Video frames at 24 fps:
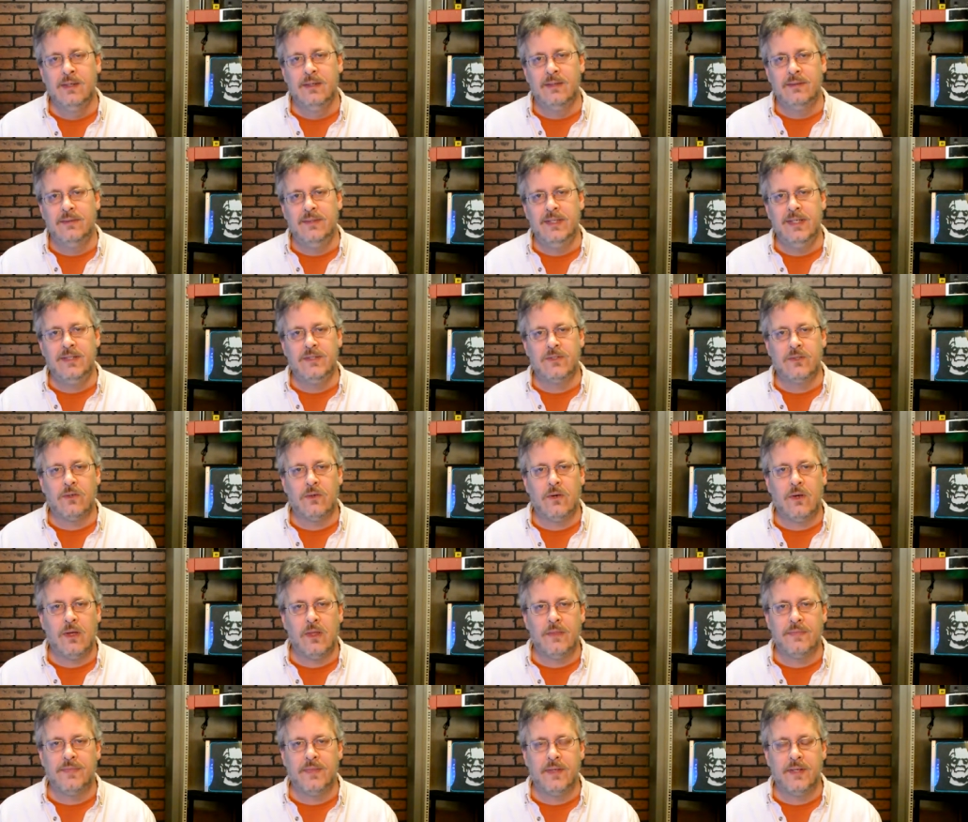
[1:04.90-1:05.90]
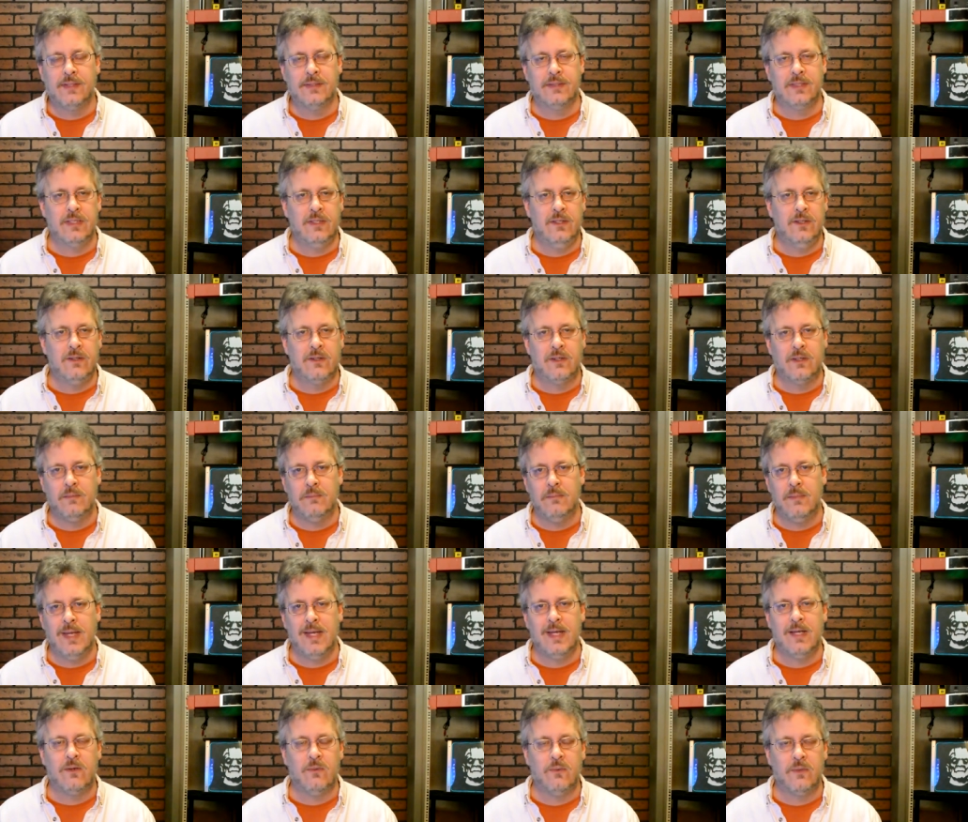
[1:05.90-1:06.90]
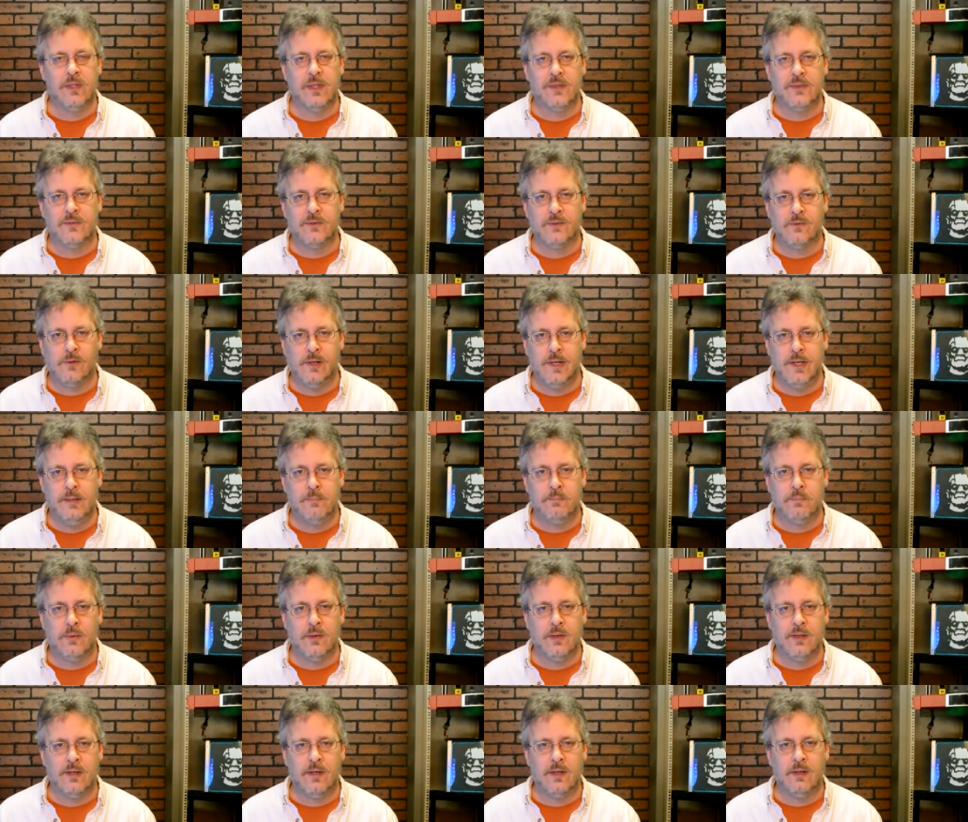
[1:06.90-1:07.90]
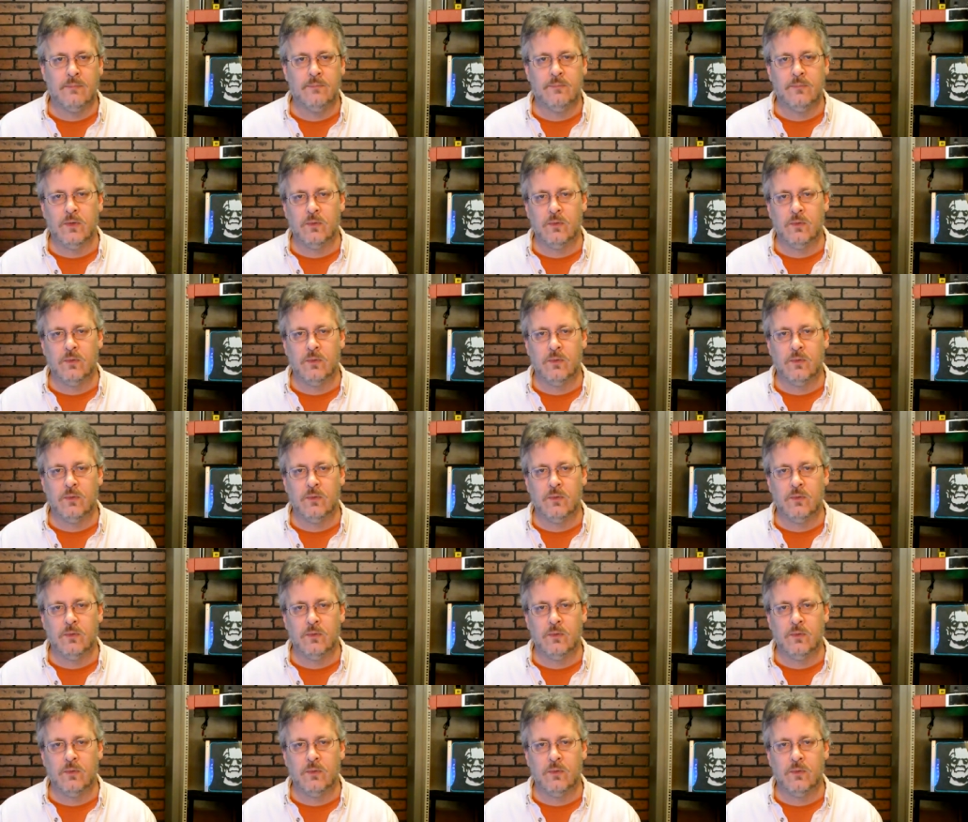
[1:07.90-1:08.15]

These are all things that you can make with a 3D printer.